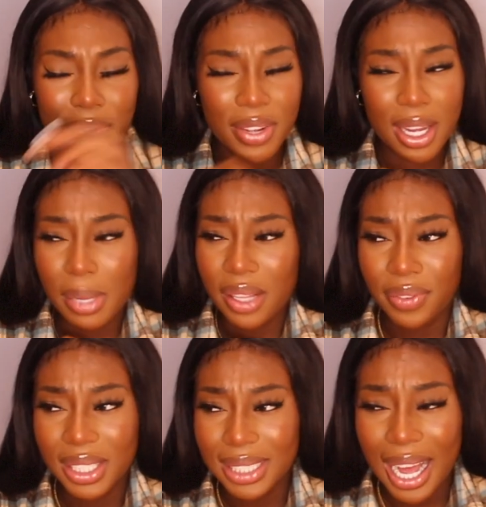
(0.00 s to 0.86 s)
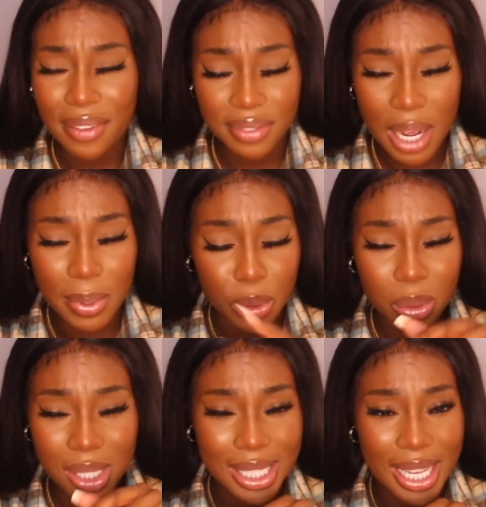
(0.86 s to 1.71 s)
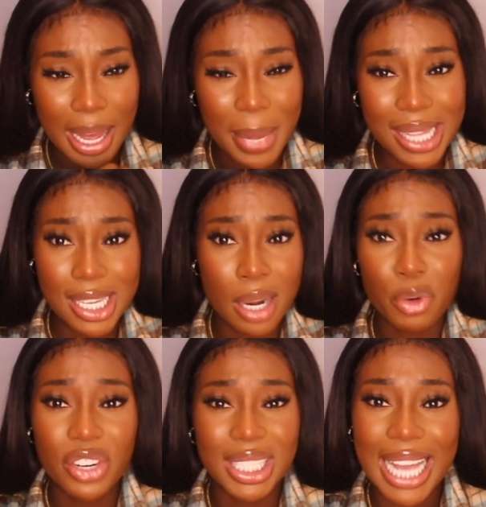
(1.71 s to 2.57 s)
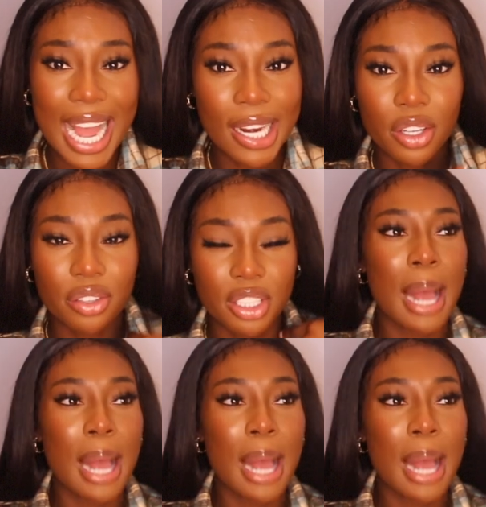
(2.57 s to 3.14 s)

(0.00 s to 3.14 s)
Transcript: think about the friends I have now and talking to their minds and I'm already angry.